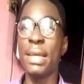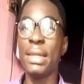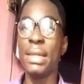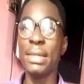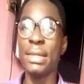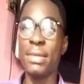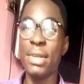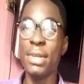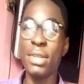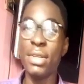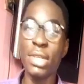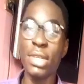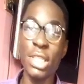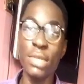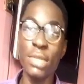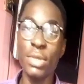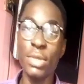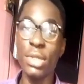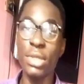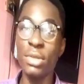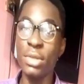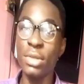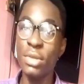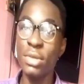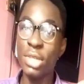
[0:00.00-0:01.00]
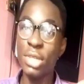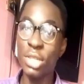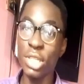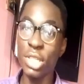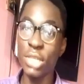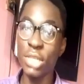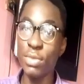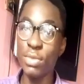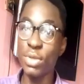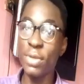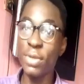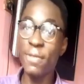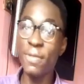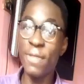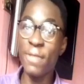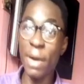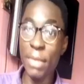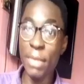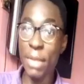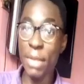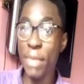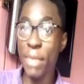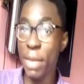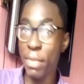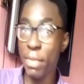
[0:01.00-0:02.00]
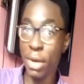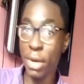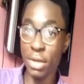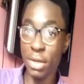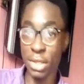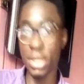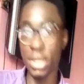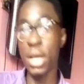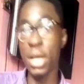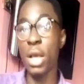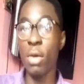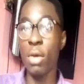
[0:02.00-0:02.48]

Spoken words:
relationship between family members,